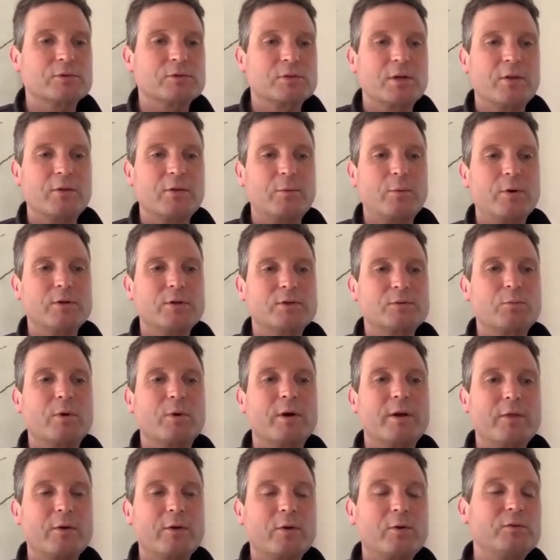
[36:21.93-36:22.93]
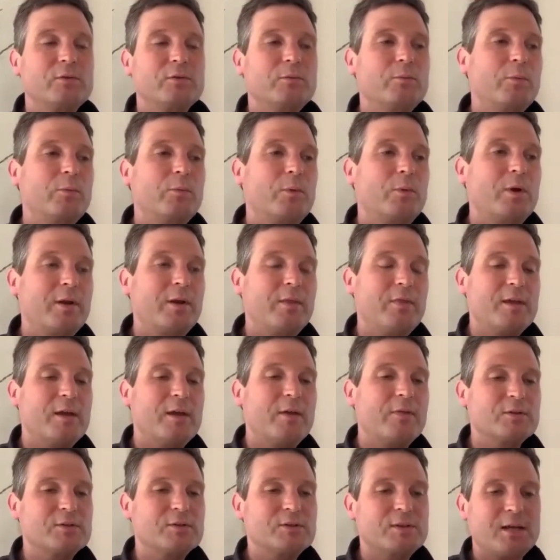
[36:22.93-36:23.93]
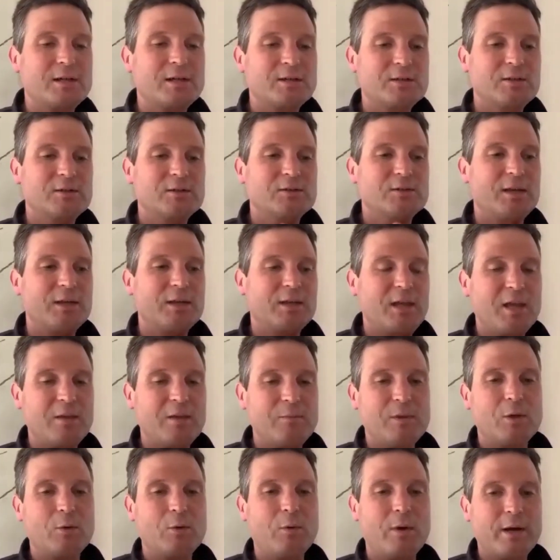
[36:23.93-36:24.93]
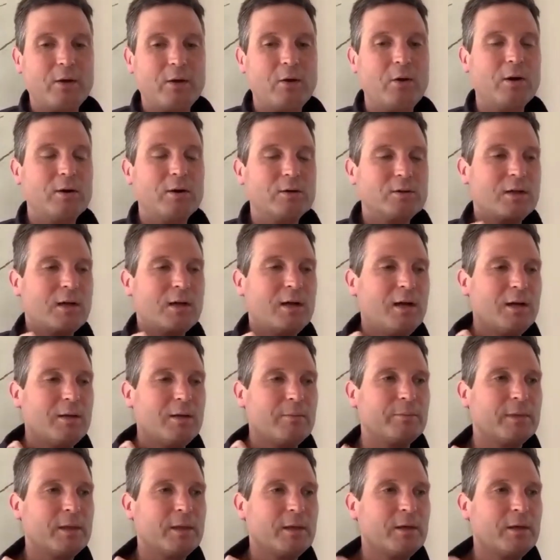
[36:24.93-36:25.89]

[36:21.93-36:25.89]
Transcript: So in other words, one of the other sections that gave me quite a hard time